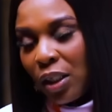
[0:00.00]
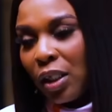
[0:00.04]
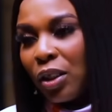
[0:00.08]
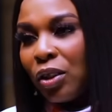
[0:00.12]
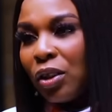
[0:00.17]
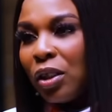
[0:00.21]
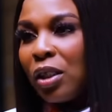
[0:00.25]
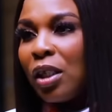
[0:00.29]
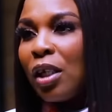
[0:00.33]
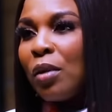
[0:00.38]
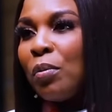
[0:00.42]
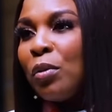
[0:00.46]

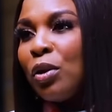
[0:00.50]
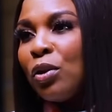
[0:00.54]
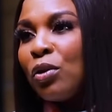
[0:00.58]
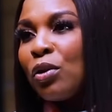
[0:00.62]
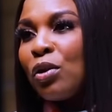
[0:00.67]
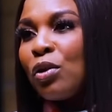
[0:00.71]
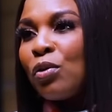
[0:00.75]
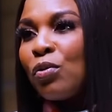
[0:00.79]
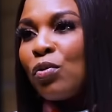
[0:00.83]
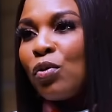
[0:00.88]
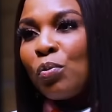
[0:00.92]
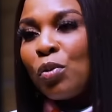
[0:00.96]
She came
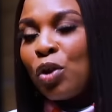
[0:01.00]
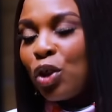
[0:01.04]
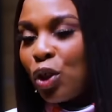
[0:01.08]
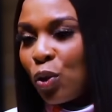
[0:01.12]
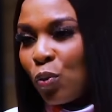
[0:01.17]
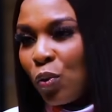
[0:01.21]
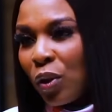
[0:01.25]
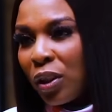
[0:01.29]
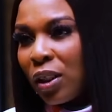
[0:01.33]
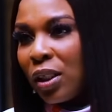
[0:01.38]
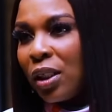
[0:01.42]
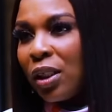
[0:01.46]
into the room, but
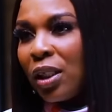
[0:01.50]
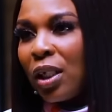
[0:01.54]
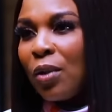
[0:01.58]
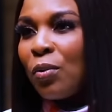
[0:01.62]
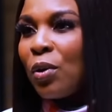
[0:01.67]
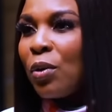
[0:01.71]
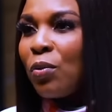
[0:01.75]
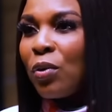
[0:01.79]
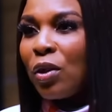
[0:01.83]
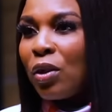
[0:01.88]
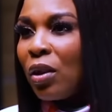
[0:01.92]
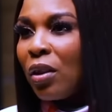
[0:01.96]
she wasn't
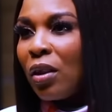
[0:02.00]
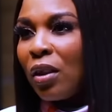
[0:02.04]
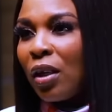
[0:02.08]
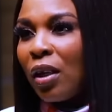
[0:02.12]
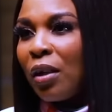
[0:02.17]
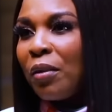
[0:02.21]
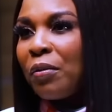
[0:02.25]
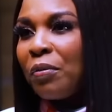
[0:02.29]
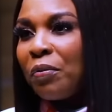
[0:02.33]
there when we got